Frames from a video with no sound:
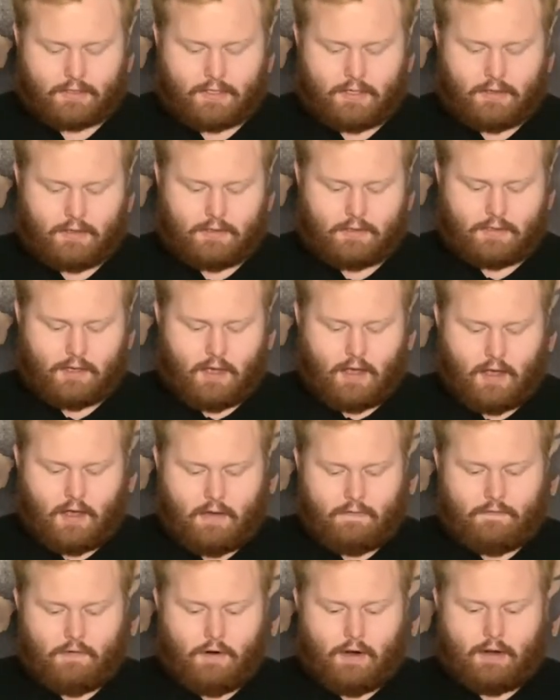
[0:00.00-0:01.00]
It is a
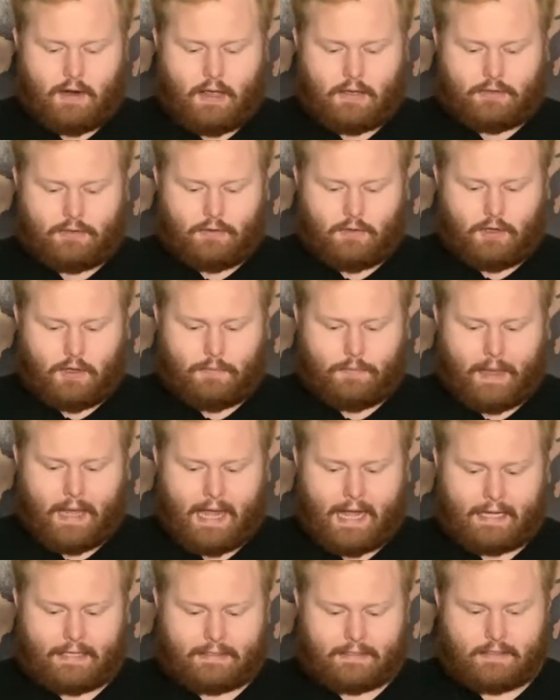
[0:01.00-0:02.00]
very nice little
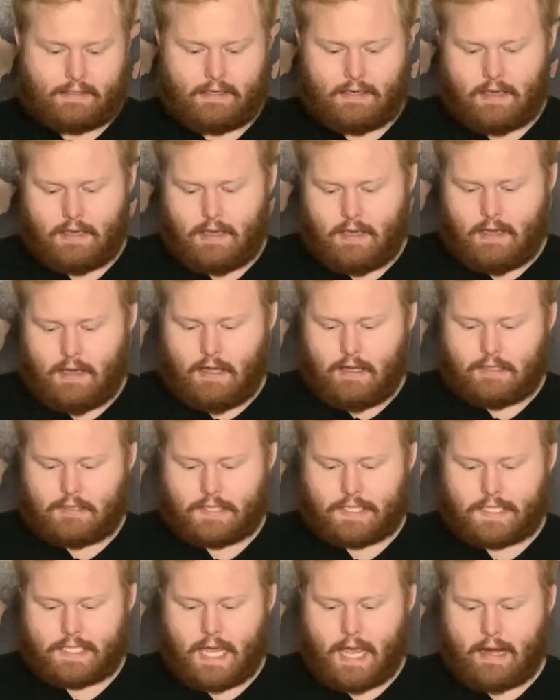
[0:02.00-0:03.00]
compact
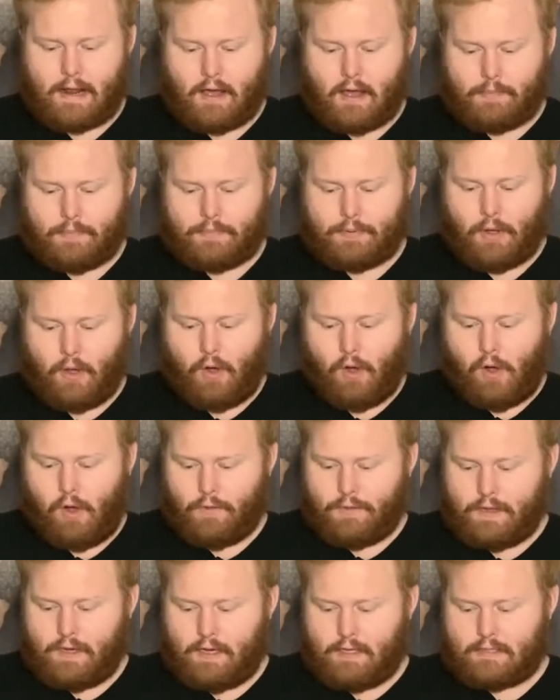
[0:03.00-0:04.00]
setup. All
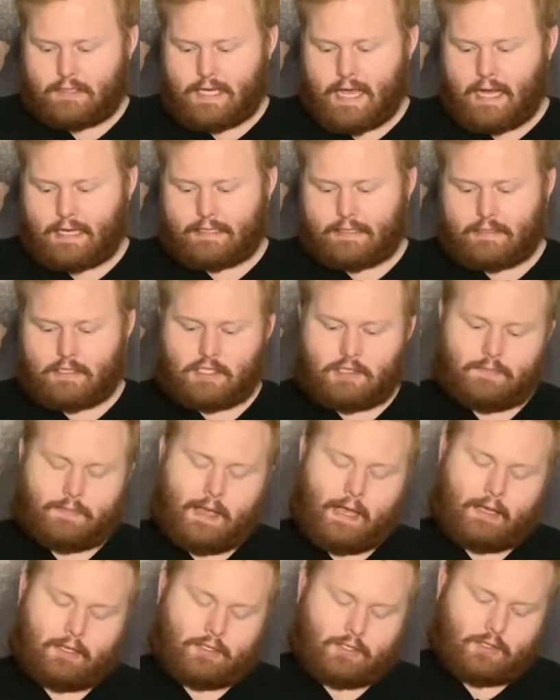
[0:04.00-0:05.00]
the tech
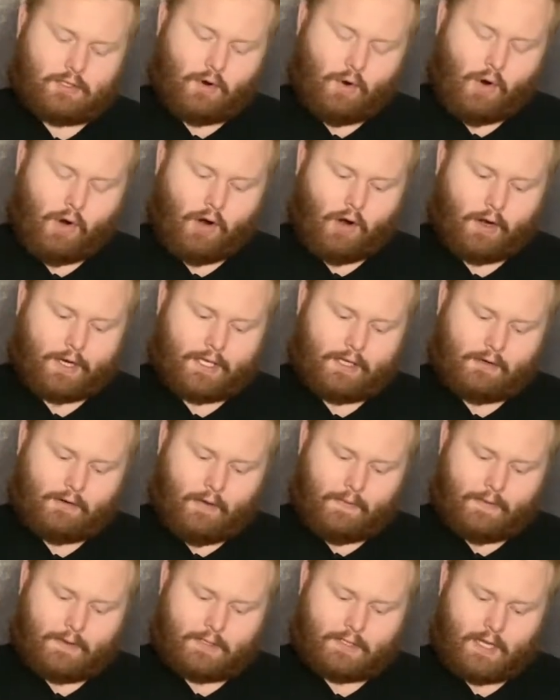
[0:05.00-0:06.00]
specs are here
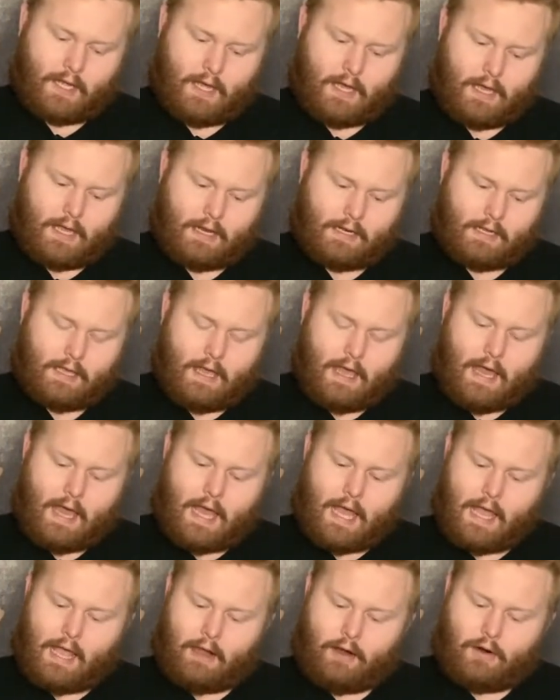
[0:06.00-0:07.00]
on the side,
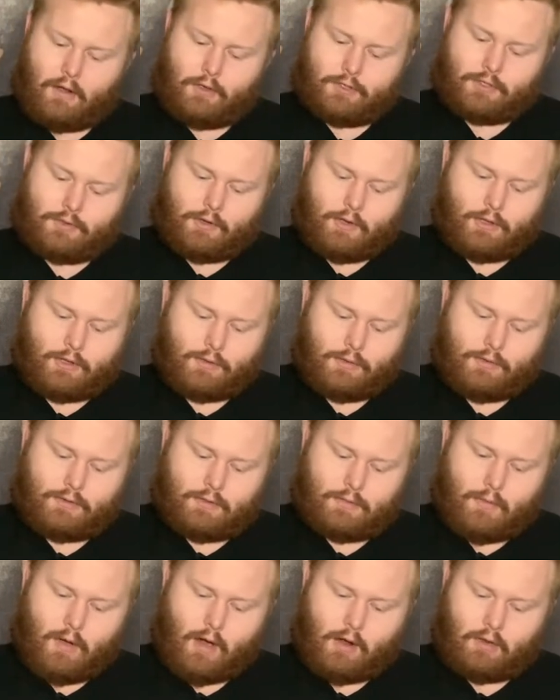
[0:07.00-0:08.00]
and it also includes the
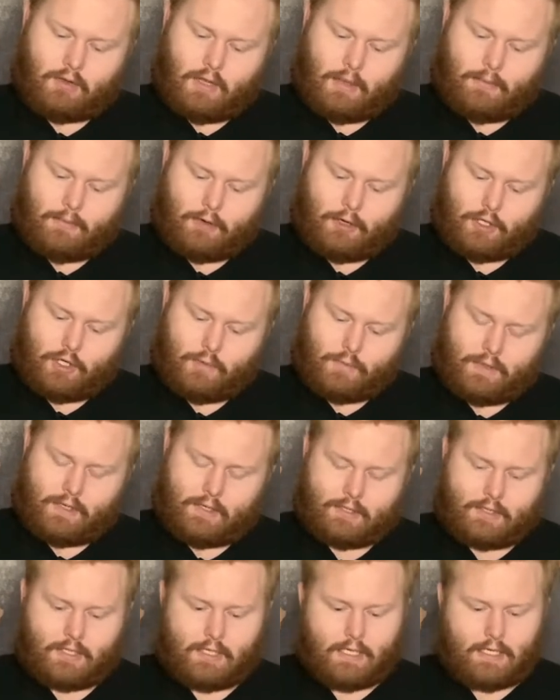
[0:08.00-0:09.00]
model number,
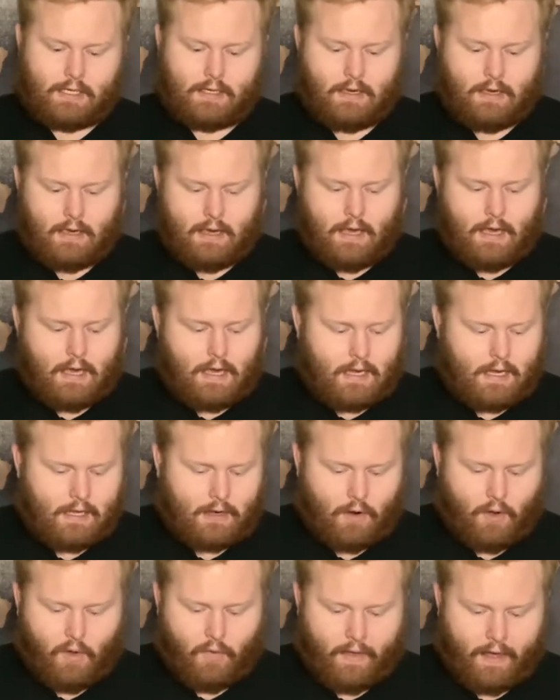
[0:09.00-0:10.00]
UPC, and
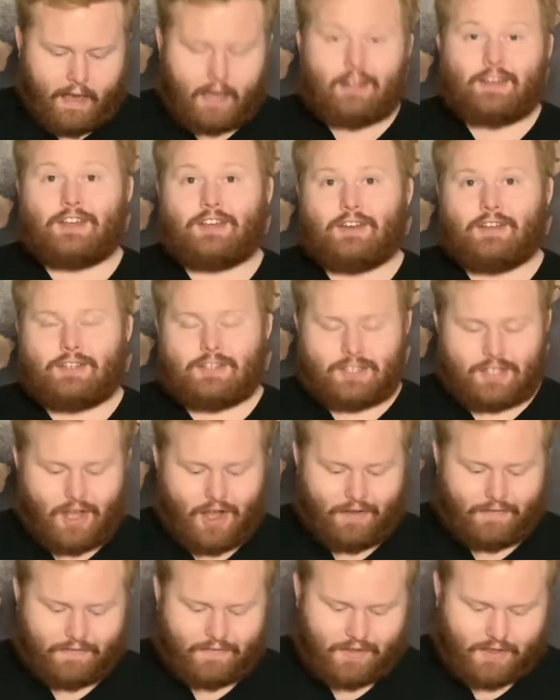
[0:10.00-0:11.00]
all that good
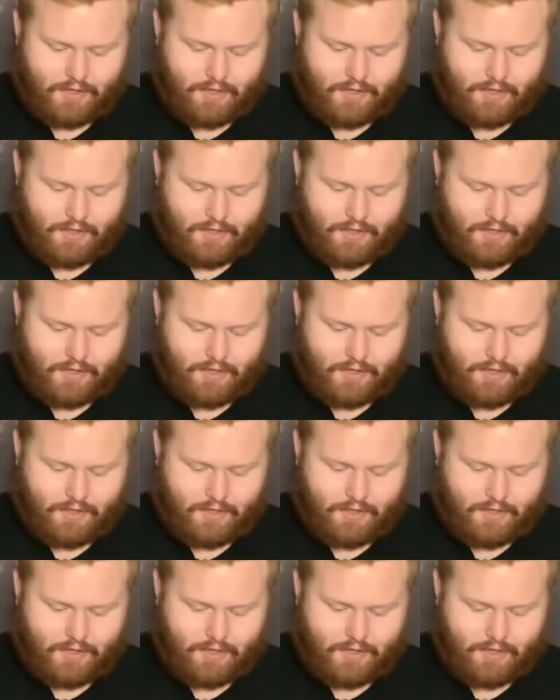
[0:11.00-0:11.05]
stuff.